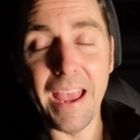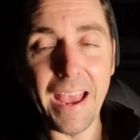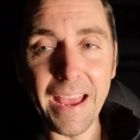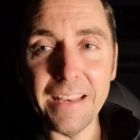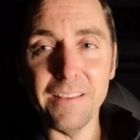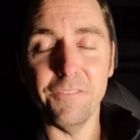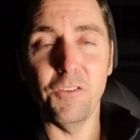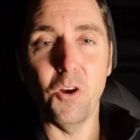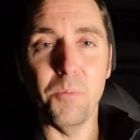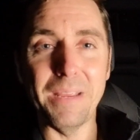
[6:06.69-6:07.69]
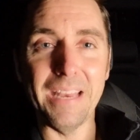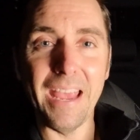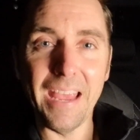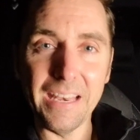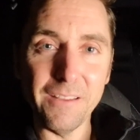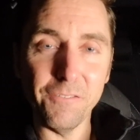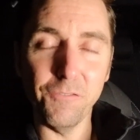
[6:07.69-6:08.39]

any film in any